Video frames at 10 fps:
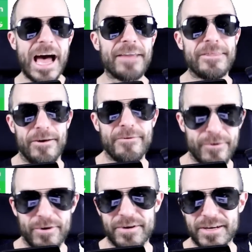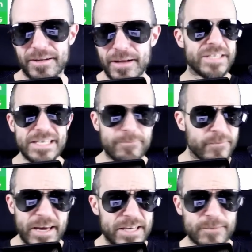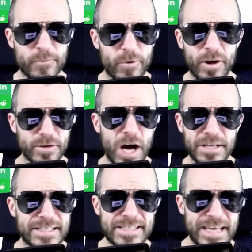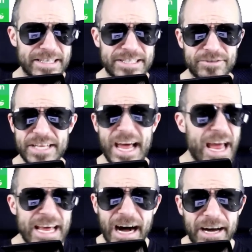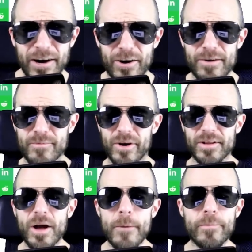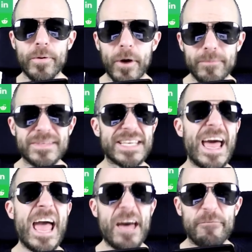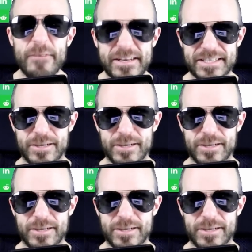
another article. Deepfakes for all, uncensored AI art model prompts ethics